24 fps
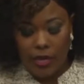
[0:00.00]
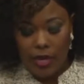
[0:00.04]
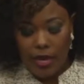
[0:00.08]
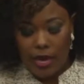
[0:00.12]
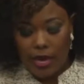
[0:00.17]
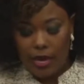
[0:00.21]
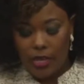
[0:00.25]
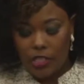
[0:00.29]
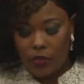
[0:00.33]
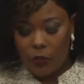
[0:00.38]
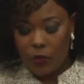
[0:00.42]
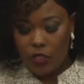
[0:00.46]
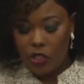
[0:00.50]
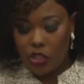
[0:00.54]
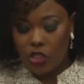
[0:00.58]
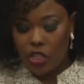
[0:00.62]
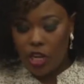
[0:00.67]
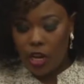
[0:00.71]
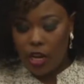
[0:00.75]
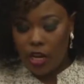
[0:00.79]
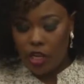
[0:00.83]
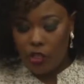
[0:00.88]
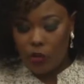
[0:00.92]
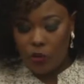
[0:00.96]
has been
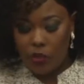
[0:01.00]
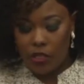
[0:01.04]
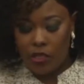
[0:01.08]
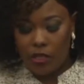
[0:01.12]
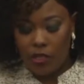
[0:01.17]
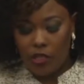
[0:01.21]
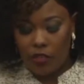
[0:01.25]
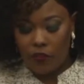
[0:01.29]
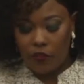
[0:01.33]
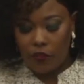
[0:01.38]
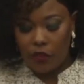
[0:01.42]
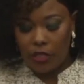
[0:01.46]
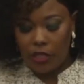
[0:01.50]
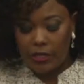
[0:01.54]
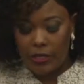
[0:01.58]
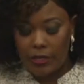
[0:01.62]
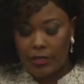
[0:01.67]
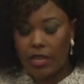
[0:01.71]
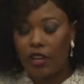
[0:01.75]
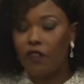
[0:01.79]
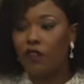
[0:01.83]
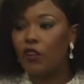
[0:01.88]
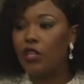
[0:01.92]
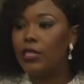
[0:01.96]
charged with delivering
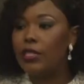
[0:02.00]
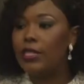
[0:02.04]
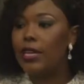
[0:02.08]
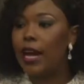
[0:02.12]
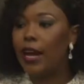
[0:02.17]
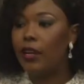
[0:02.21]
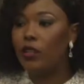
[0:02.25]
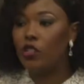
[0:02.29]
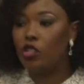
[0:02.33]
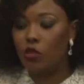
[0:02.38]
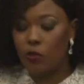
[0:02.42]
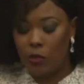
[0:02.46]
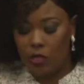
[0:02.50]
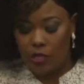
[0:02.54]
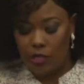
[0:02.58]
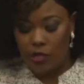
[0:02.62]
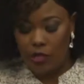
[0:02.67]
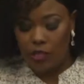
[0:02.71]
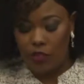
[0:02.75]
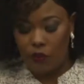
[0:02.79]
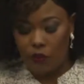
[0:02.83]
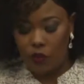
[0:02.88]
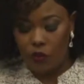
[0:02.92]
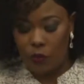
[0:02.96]
several tangible
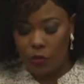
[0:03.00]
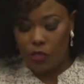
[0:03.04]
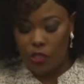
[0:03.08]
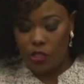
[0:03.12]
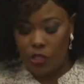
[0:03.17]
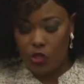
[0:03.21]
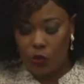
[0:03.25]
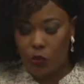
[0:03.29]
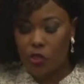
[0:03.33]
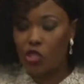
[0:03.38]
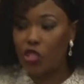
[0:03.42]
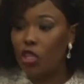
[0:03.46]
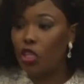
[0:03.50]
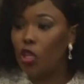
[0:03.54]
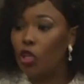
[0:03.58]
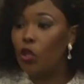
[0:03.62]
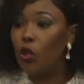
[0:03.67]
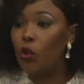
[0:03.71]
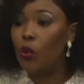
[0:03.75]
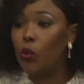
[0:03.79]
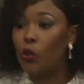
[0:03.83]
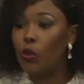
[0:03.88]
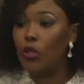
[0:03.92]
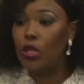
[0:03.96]
deliverables, which
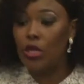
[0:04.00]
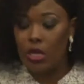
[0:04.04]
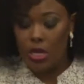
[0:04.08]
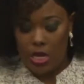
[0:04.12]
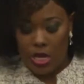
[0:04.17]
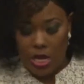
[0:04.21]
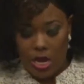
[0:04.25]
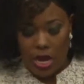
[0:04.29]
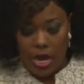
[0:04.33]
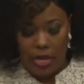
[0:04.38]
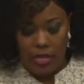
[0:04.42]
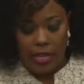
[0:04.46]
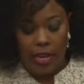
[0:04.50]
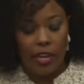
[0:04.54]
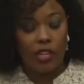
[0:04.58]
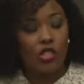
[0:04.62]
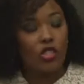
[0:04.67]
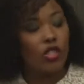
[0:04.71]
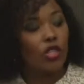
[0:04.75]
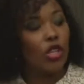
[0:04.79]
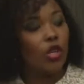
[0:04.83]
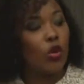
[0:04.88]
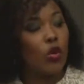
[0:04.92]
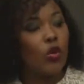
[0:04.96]
include a
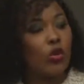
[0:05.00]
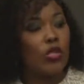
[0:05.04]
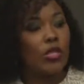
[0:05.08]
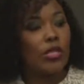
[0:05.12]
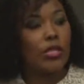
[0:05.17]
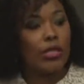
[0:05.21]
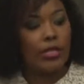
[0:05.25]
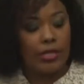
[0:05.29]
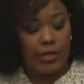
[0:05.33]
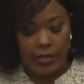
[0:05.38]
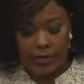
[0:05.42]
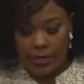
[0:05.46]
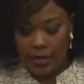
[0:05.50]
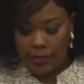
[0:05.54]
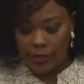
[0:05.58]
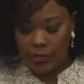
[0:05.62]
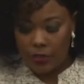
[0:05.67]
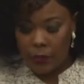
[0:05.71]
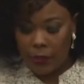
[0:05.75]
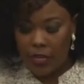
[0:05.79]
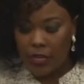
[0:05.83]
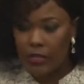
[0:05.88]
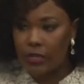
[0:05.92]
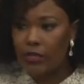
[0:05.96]
national coastal
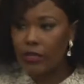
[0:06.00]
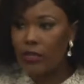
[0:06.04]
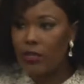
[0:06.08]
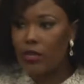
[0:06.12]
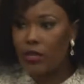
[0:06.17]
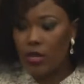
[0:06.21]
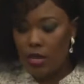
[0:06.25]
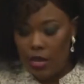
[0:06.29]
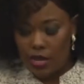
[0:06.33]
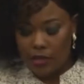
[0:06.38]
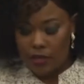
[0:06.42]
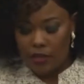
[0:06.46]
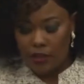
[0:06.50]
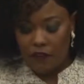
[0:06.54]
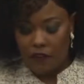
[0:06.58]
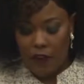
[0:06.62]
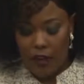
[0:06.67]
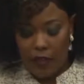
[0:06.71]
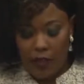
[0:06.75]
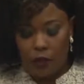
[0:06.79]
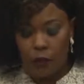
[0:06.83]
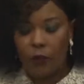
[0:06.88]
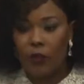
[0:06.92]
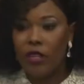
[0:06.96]
assessment,
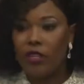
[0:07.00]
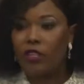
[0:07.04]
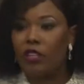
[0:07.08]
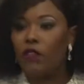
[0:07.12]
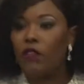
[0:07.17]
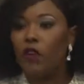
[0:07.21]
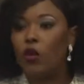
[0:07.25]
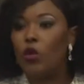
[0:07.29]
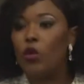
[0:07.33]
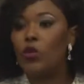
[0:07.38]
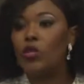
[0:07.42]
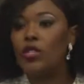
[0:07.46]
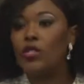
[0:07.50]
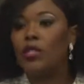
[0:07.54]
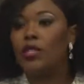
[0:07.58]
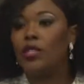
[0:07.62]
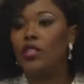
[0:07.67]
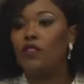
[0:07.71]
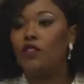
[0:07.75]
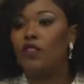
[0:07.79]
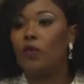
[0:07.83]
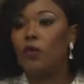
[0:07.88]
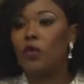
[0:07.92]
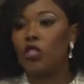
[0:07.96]
development of a coastal
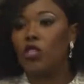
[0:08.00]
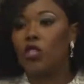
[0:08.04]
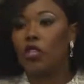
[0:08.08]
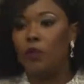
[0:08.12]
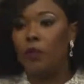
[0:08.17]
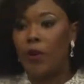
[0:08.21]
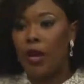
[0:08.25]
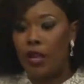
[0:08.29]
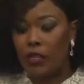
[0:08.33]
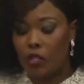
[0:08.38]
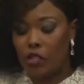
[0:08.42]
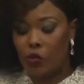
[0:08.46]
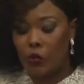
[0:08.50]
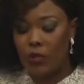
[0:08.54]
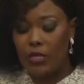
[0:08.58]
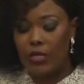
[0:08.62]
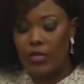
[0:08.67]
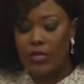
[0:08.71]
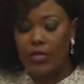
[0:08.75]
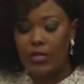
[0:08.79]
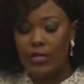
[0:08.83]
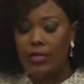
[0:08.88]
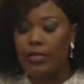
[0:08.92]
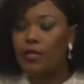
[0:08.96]
information management
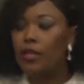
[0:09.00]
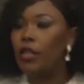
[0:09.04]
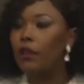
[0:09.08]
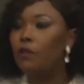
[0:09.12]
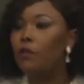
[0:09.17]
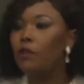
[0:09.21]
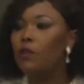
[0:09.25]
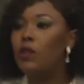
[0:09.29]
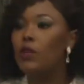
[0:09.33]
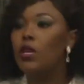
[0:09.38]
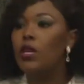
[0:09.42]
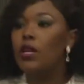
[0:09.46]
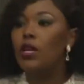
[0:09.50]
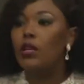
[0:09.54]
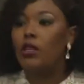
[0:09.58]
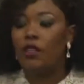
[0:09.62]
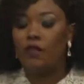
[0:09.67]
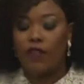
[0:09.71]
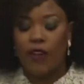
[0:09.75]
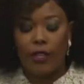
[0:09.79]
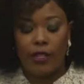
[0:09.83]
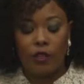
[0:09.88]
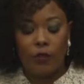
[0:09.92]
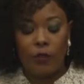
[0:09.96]
system,
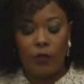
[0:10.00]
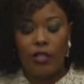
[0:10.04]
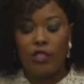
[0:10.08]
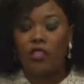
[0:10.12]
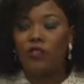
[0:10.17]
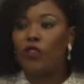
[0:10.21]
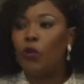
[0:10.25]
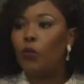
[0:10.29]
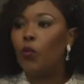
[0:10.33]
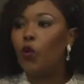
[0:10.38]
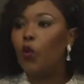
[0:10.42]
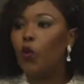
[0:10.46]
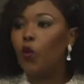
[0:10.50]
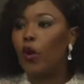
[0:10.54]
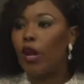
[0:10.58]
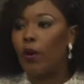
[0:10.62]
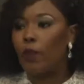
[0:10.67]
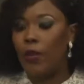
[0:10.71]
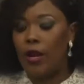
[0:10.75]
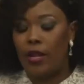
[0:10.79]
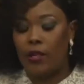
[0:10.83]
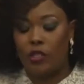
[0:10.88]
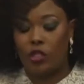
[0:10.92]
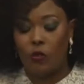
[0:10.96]
development of a
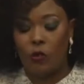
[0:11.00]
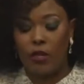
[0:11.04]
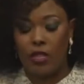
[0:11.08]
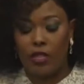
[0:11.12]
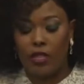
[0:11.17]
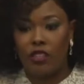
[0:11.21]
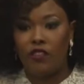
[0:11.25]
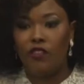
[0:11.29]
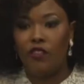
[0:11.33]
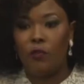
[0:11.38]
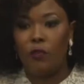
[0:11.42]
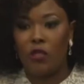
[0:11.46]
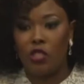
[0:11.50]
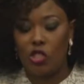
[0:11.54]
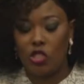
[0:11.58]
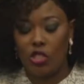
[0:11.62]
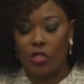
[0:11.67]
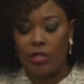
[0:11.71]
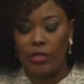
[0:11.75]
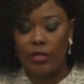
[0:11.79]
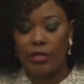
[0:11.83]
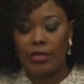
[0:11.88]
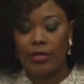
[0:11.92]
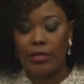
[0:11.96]
program management
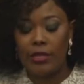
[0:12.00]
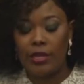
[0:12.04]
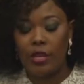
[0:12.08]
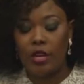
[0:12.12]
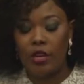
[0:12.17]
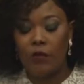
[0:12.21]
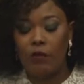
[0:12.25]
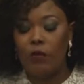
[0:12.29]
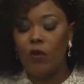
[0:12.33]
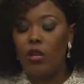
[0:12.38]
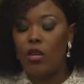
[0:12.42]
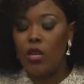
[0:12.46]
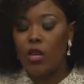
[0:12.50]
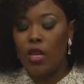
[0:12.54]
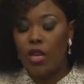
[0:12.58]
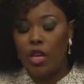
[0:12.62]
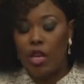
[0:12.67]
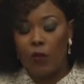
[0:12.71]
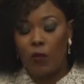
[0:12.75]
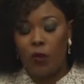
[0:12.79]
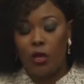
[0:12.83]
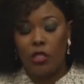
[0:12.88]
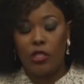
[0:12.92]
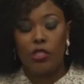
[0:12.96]
information system,
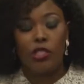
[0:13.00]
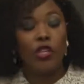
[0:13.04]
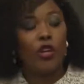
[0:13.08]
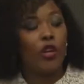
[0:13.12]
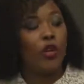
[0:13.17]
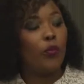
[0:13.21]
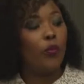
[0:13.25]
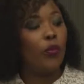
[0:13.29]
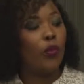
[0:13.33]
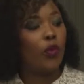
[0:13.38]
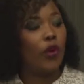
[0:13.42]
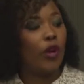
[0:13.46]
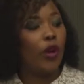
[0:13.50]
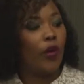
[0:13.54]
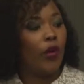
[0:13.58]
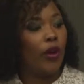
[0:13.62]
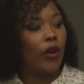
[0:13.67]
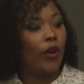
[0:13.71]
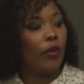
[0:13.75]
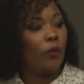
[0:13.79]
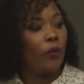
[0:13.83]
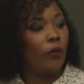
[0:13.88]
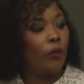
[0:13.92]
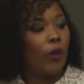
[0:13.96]
a monitoring
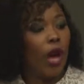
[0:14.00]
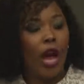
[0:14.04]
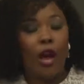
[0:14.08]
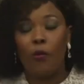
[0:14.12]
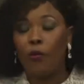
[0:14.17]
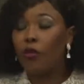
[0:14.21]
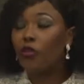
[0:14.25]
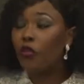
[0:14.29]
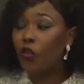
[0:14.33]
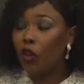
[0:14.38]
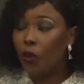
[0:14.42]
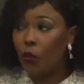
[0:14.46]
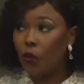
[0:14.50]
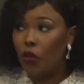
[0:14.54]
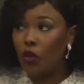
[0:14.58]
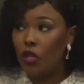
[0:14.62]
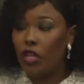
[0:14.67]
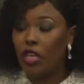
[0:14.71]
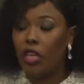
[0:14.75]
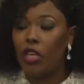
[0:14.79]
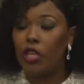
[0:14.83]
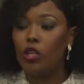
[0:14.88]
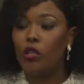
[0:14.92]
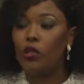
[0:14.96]
program
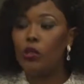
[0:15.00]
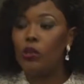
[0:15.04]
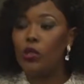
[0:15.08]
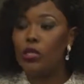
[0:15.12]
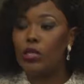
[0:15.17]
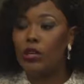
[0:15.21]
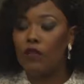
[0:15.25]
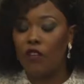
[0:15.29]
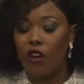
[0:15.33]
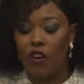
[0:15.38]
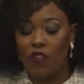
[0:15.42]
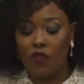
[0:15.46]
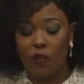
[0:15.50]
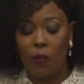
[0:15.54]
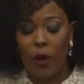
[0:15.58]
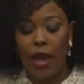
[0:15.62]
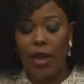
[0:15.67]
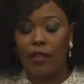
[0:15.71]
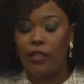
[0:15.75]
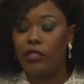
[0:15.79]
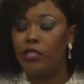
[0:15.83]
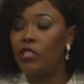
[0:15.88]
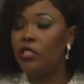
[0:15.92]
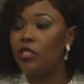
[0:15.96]
framework inclusive of
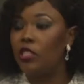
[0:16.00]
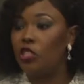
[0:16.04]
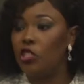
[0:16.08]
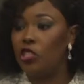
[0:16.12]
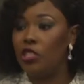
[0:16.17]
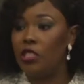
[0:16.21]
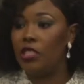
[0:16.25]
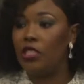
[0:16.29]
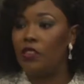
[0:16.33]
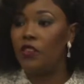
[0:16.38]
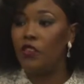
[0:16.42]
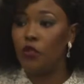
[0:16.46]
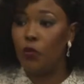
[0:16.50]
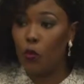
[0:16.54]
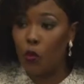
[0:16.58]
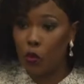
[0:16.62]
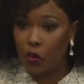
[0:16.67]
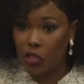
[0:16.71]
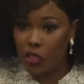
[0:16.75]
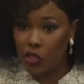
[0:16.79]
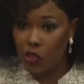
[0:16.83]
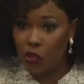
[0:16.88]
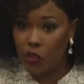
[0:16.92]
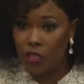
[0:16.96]
pilot initiatives
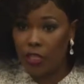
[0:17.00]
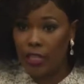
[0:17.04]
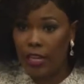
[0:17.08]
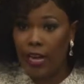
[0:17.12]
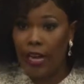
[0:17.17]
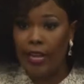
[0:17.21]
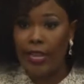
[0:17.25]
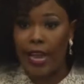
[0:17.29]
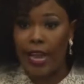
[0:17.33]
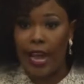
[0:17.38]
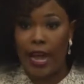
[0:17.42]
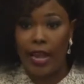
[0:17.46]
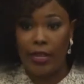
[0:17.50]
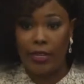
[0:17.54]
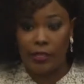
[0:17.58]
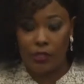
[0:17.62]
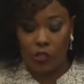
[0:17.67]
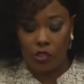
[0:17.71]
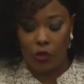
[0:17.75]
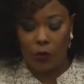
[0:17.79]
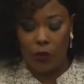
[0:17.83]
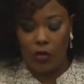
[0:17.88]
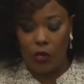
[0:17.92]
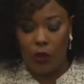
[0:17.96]
both in Trinidad and in
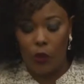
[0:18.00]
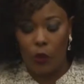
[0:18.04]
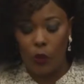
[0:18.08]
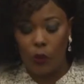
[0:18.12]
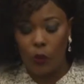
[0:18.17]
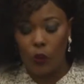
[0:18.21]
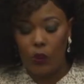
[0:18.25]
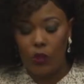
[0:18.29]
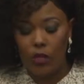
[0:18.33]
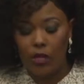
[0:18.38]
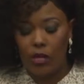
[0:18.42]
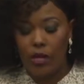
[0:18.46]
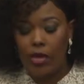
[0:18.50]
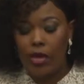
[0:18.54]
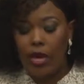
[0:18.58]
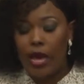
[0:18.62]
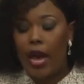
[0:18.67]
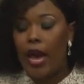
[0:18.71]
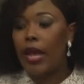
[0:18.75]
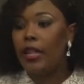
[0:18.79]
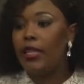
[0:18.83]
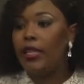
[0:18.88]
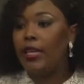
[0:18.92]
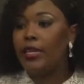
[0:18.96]
Tobago,
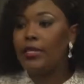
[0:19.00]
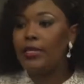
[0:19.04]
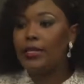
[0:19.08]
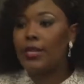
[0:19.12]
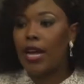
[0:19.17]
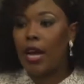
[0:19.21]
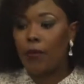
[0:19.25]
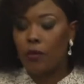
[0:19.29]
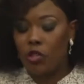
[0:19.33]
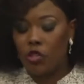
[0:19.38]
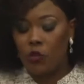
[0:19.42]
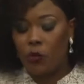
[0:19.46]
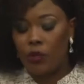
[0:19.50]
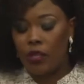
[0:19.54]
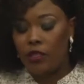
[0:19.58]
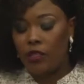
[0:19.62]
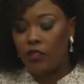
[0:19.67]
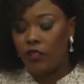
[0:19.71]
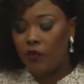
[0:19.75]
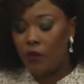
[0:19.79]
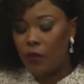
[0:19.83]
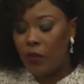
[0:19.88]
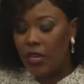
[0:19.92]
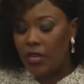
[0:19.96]
and the establishment
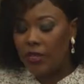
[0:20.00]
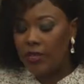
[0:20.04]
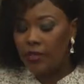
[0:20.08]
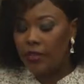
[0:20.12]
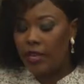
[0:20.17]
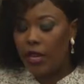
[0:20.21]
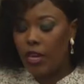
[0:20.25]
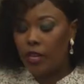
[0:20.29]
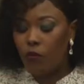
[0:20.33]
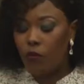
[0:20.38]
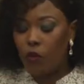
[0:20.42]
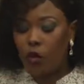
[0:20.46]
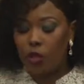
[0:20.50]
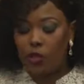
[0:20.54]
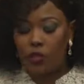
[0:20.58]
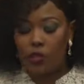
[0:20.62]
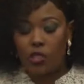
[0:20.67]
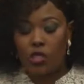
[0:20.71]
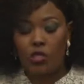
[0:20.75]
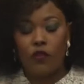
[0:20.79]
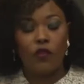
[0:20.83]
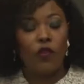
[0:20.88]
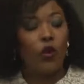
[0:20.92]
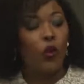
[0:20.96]
of baseline
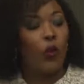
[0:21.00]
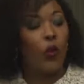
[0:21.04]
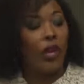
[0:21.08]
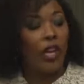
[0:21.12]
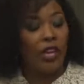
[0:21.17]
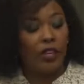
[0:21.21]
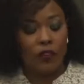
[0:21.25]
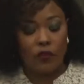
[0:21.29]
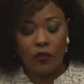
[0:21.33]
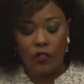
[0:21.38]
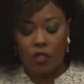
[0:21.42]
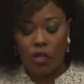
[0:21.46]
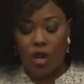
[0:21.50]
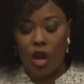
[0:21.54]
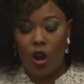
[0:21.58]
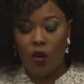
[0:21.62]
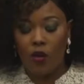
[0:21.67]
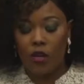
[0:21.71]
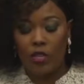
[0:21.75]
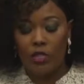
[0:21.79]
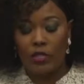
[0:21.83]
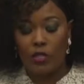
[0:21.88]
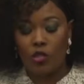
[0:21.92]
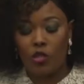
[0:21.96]
models for waves,
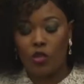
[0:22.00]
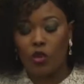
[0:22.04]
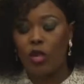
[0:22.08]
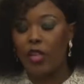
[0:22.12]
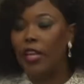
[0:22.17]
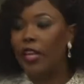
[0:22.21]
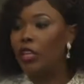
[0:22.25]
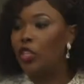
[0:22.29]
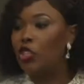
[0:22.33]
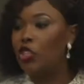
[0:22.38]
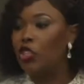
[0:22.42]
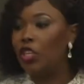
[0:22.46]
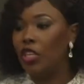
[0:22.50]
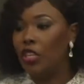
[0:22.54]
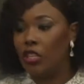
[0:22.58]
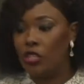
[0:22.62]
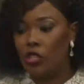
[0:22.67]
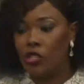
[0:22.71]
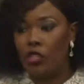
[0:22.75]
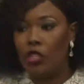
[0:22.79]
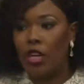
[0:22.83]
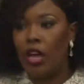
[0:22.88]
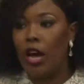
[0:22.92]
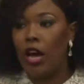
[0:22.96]
currents, shoreline
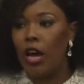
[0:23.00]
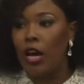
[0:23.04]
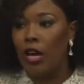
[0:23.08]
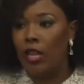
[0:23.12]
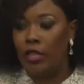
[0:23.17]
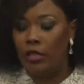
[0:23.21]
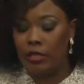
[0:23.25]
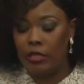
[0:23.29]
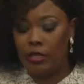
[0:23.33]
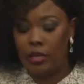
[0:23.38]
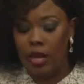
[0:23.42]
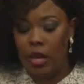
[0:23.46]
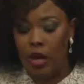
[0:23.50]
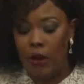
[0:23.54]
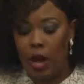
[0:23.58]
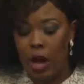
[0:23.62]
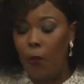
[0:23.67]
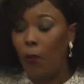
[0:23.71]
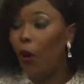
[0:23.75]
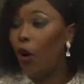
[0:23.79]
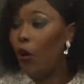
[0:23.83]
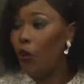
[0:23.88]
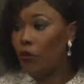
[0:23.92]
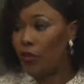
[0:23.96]
change, and
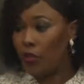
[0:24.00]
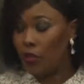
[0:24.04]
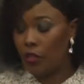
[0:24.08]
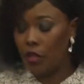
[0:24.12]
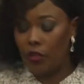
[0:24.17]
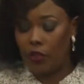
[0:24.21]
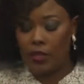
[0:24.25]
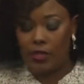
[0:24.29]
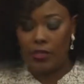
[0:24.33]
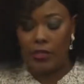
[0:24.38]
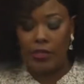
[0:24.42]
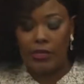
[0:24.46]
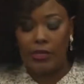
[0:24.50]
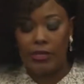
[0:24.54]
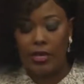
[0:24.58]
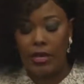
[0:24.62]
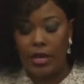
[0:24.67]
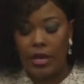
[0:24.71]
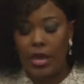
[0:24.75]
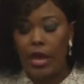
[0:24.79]
amongst others.